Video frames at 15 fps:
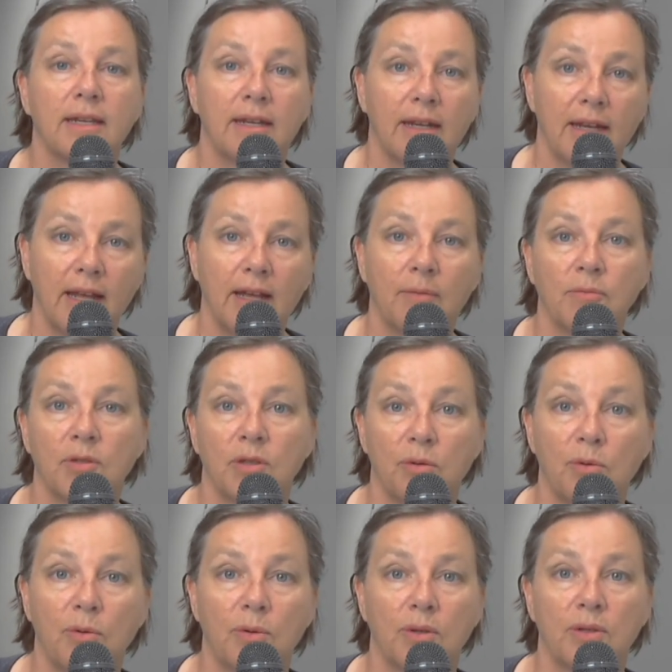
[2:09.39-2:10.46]
and it helps the
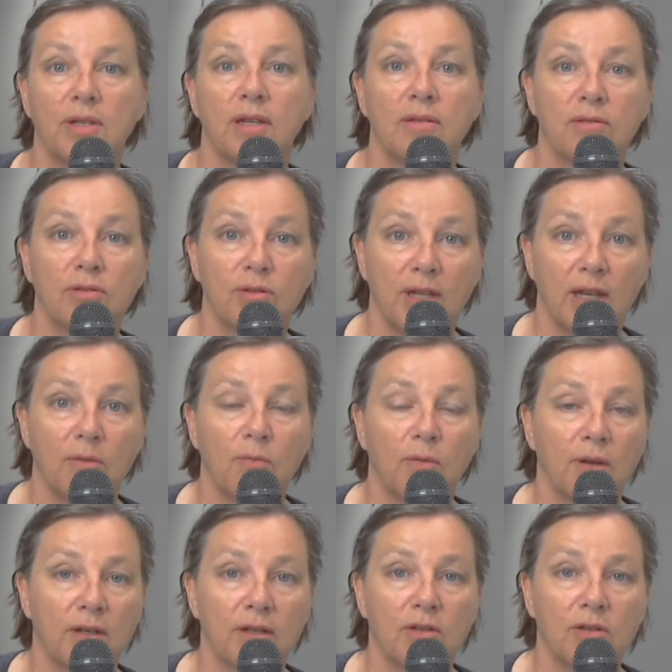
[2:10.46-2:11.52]
horse understand
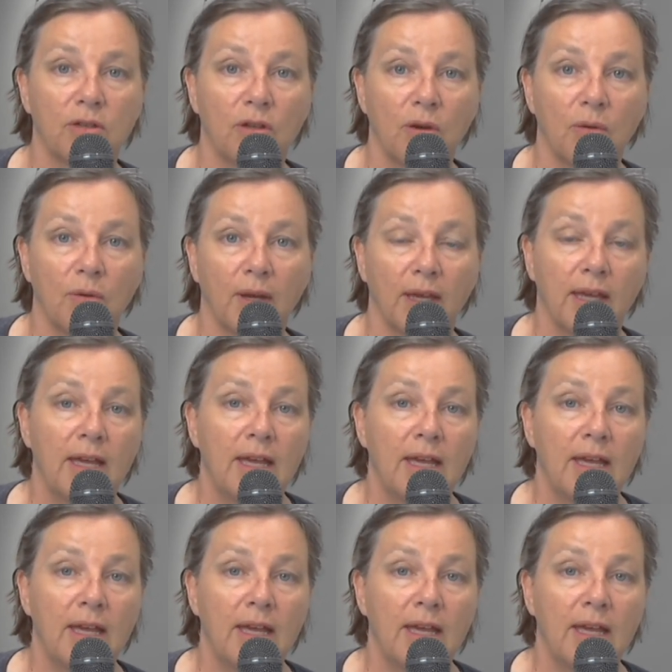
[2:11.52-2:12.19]
where it is you're going.